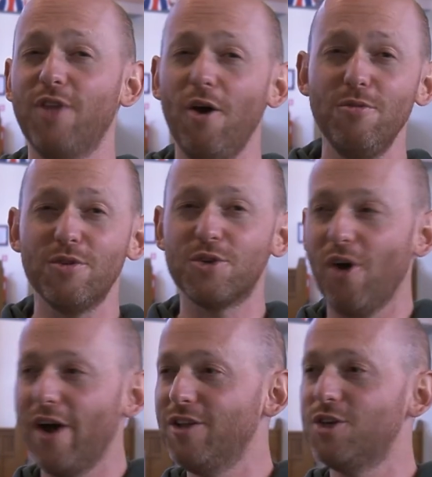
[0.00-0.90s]
Don't
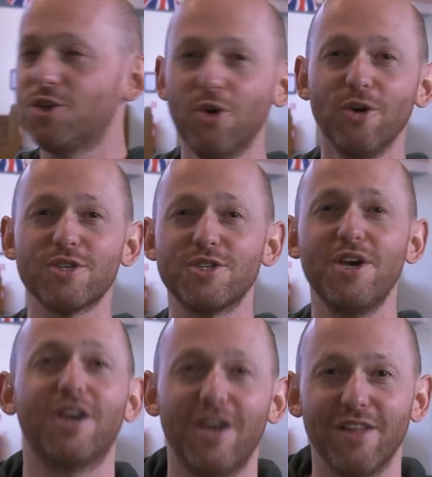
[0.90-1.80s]
try and short
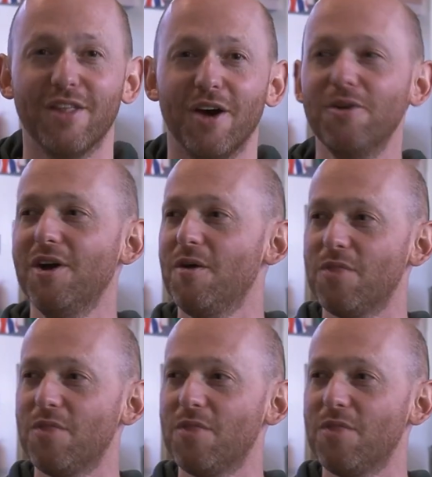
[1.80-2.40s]
circuit, though,